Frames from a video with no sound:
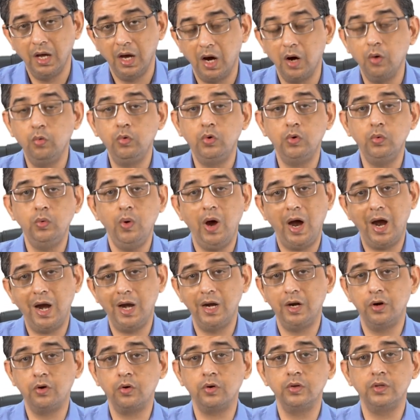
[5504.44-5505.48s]
how to
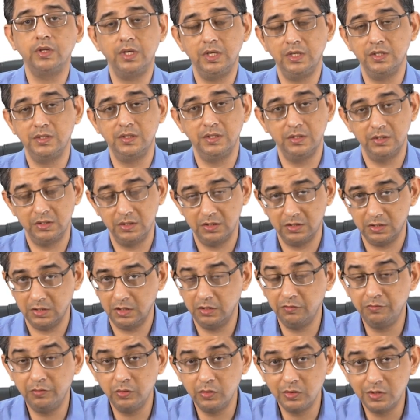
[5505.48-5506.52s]
hand draw the ECGs.
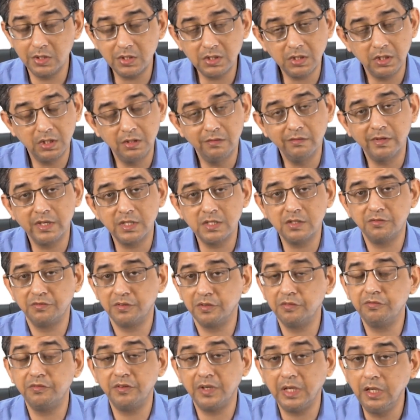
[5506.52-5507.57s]
If you just invest
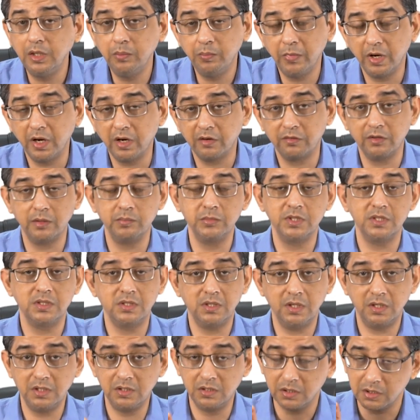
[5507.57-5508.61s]
15 minutes, I'm just
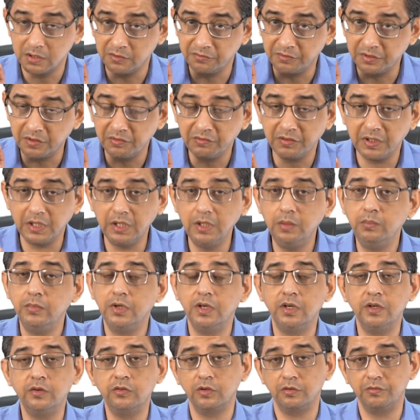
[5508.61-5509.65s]
saying just 15
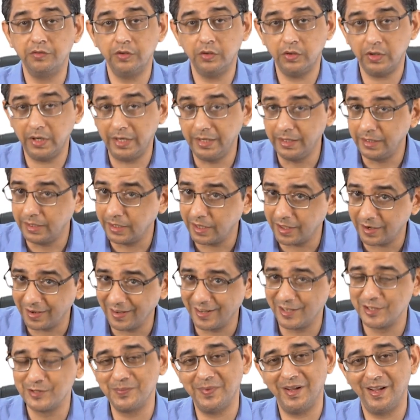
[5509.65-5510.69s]
minutes of your entire
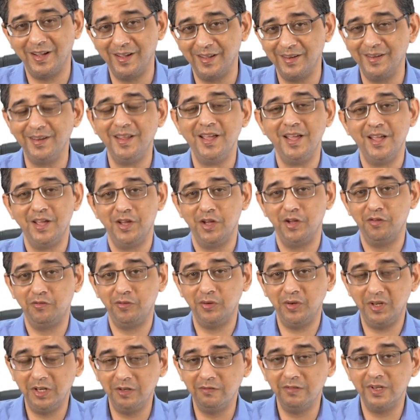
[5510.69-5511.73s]
lifespan, if you
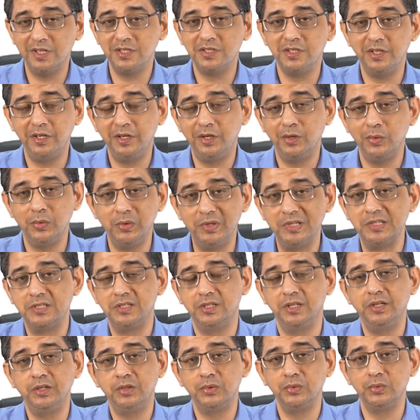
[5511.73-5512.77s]
invest into
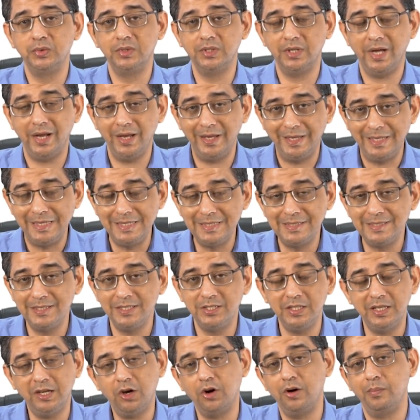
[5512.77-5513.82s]
listening to the
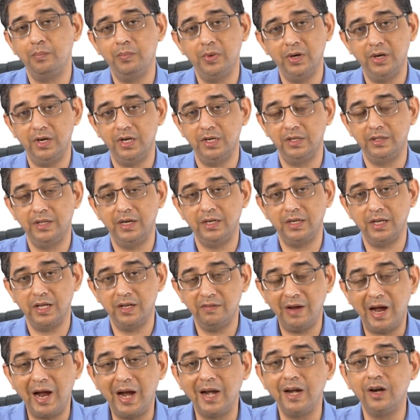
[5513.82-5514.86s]
ECG component that I have
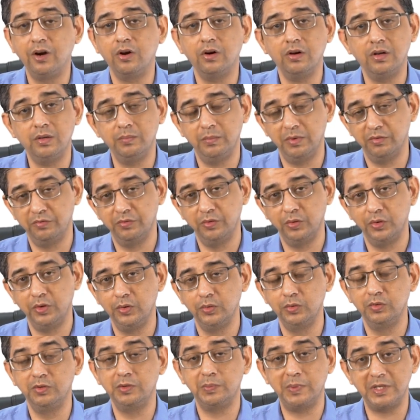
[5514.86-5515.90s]
hand drawn before
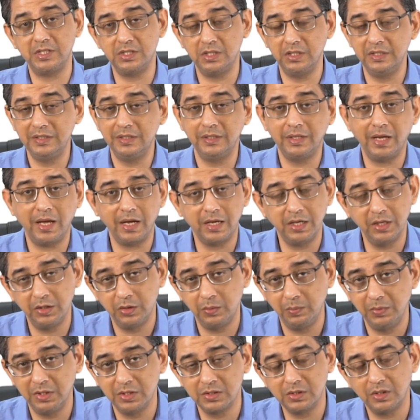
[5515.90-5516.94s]
you, especially the
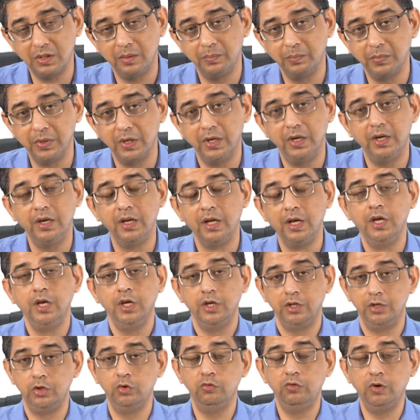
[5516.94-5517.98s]
tachyarrhythmias component,
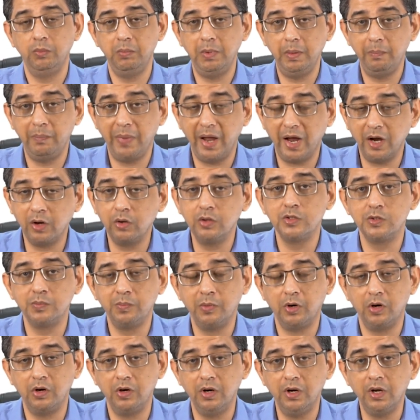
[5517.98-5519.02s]
you would be bang on
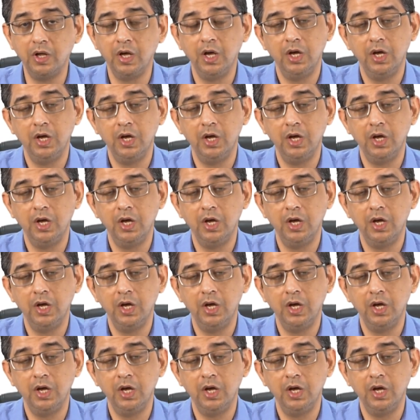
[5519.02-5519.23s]
spot